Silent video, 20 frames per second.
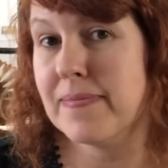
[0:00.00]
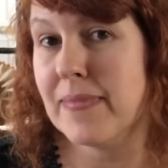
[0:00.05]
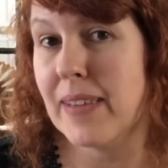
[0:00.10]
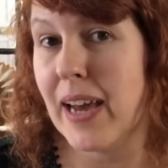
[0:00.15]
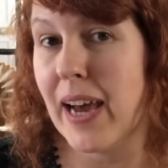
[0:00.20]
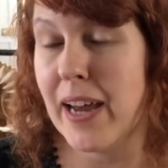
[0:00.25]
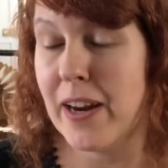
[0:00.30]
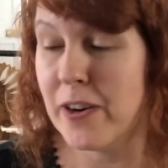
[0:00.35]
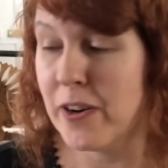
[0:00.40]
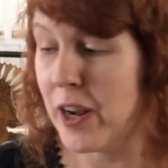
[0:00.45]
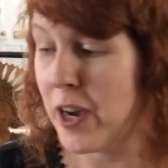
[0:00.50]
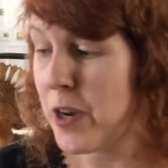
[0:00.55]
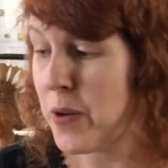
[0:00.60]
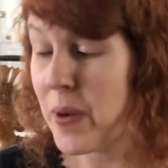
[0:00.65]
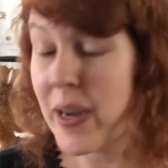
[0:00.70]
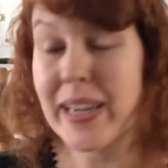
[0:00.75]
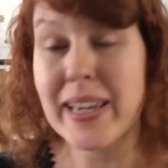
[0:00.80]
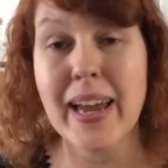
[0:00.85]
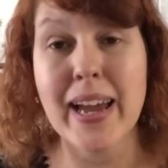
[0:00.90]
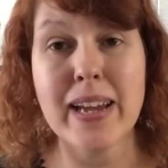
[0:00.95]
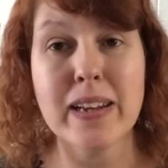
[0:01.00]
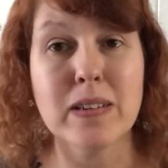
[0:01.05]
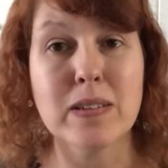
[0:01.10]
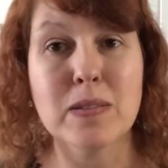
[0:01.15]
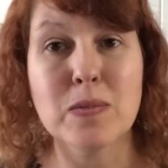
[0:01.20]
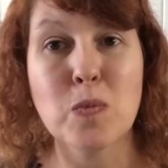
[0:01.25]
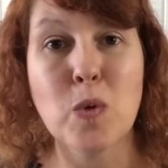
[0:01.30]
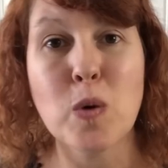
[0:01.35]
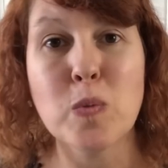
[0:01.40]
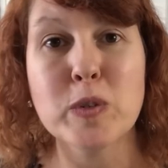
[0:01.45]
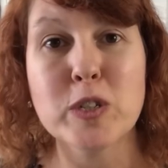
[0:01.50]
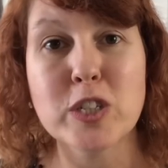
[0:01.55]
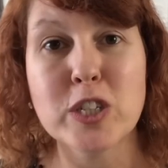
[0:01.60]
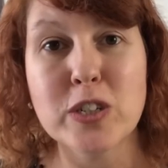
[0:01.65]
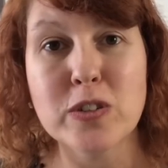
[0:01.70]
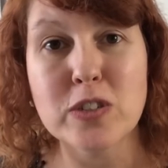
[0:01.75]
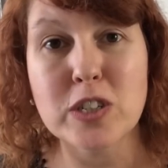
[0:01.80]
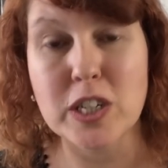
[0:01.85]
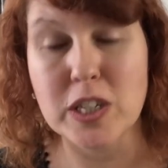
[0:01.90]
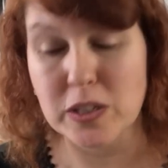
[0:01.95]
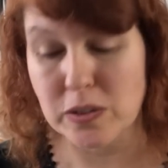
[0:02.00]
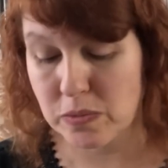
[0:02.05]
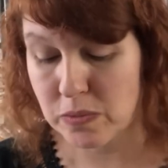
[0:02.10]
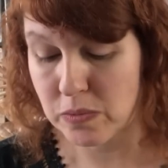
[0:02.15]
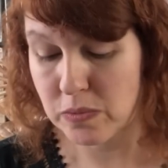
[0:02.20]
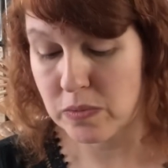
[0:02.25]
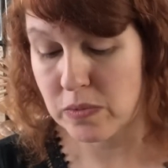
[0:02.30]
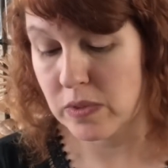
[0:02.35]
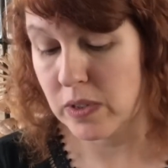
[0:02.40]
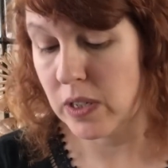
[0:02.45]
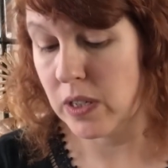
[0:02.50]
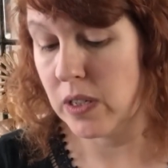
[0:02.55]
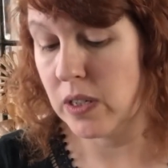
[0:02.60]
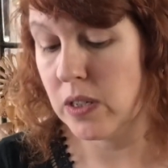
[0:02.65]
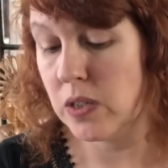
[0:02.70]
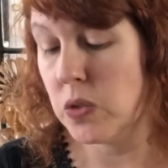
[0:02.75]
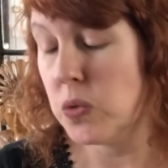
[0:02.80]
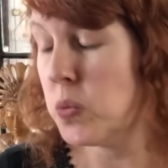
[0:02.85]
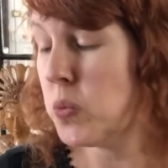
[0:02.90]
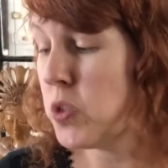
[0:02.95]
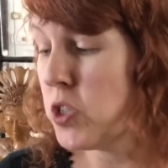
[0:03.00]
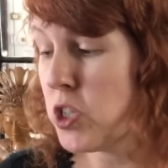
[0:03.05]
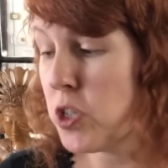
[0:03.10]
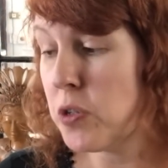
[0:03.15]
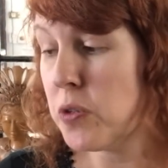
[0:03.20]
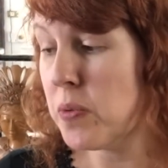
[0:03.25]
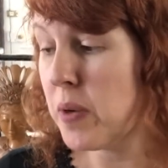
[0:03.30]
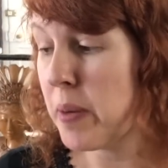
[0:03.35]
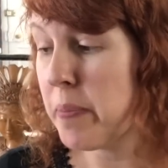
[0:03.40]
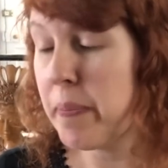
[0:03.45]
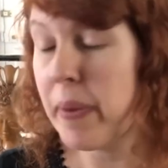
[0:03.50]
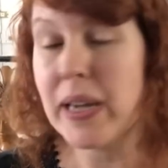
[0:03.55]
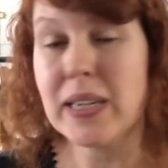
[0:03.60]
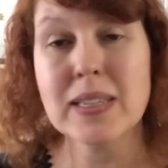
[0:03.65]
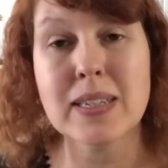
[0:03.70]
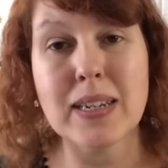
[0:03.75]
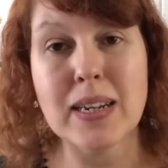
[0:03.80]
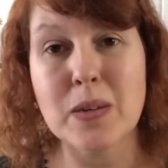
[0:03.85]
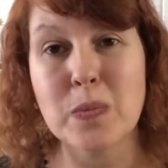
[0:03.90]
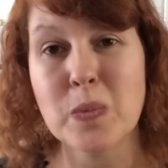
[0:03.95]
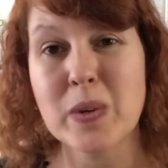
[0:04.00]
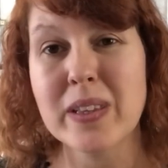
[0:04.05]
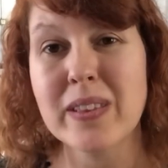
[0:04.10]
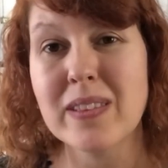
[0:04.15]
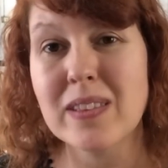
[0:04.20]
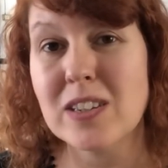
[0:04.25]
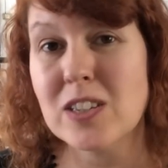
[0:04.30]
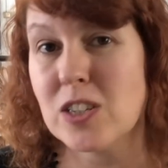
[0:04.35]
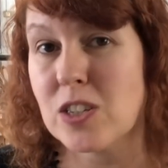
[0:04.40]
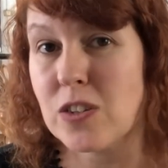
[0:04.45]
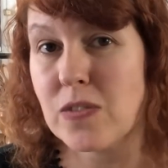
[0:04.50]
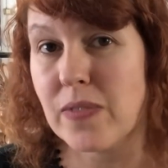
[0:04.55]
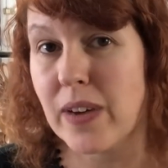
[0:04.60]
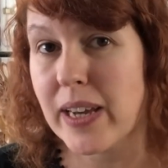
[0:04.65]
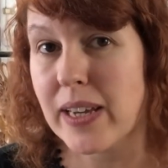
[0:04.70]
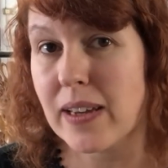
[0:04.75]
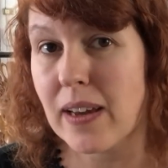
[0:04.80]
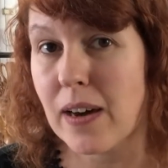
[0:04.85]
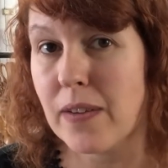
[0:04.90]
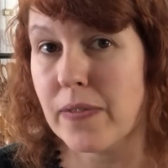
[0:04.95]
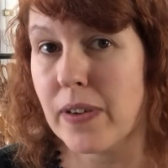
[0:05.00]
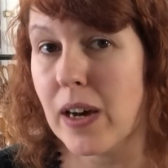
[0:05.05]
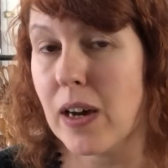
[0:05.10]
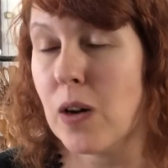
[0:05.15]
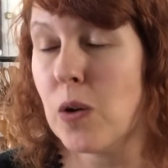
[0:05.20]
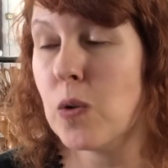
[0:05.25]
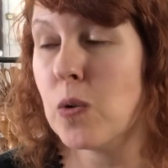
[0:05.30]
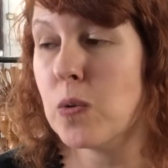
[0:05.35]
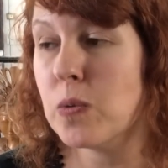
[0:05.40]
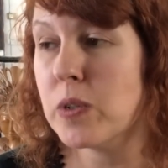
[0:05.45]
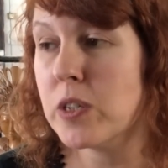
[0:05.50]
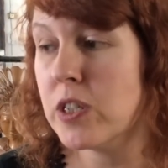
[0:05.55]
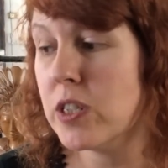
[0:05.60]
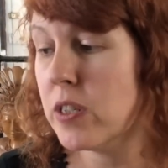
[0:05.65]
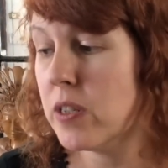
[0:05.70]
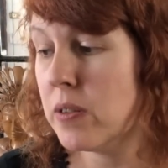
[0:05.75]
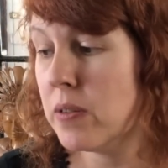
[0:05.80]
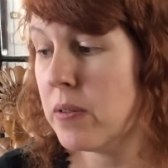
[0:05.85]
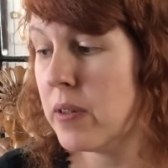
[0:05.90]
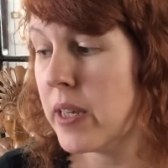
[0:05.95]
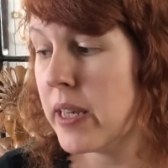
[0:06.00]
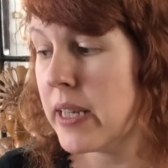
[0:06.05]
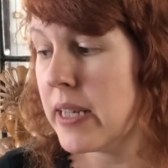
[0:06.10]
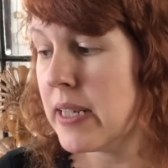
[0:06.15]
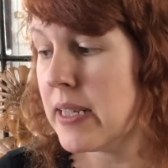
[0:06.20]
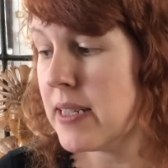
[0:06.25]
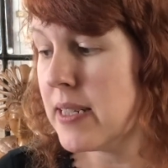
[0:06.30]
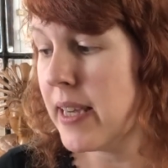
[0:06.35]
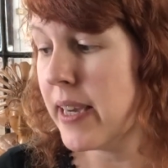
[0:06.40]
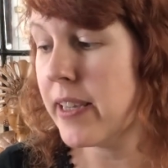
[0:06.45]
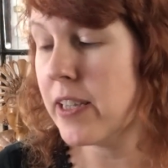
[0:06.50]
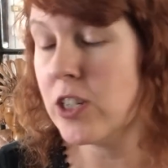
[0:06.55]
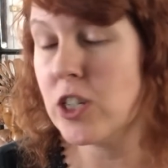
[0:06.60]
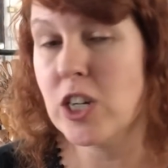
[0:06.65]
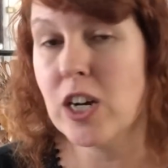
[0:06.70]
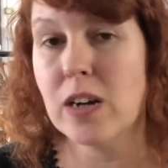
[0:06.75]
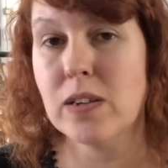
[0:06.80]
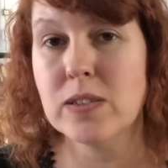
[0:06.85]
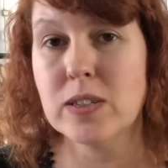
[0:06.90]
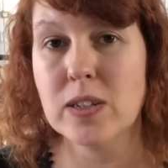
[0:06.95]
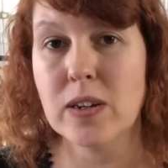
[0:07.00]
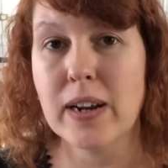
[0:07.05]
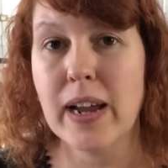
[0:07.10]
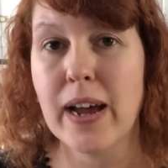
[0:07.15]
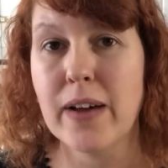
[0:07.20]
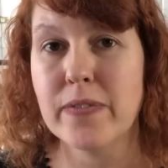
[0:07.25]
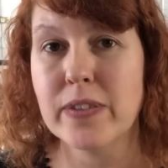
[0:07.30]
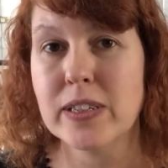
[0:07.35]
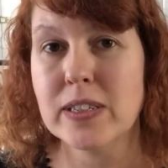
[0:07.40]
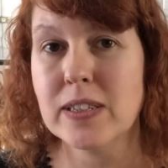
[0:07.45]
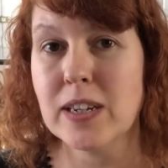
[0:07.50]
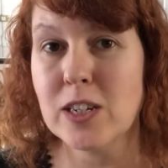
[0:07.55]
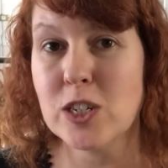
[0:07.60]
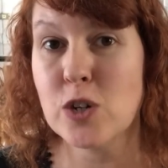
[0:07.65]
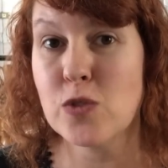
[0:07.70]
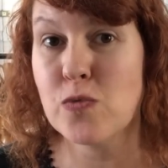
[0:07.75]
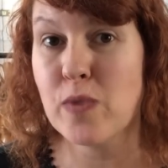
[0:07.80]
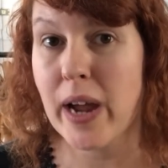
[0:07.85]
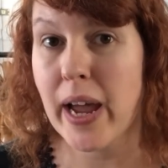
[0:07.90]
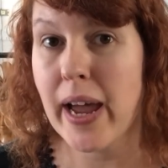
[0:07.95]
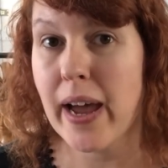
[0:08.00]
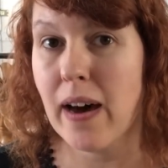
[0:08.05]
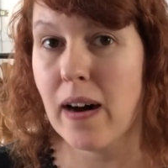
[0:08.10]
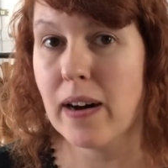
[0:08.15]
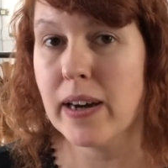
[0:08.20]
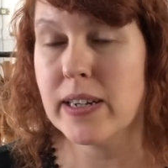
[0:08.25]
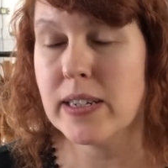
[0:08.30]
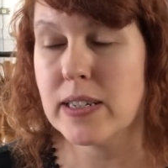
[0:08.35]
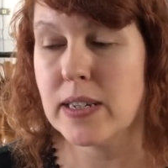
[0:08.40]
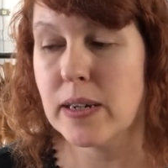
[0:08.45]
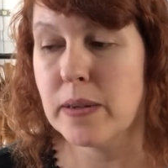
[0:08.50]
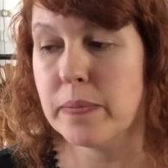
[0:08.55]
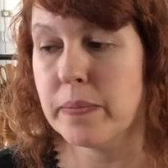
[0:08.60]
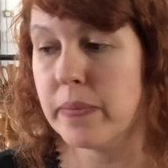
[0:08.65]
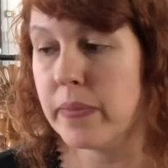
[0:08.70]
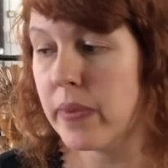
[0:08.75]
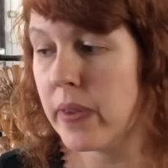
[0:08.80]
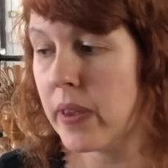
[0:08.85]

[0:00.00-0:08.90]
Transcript: I don't know, again, what would you do? Do you bundle it with the duvet cover, or would you take a chance on having such a rare item?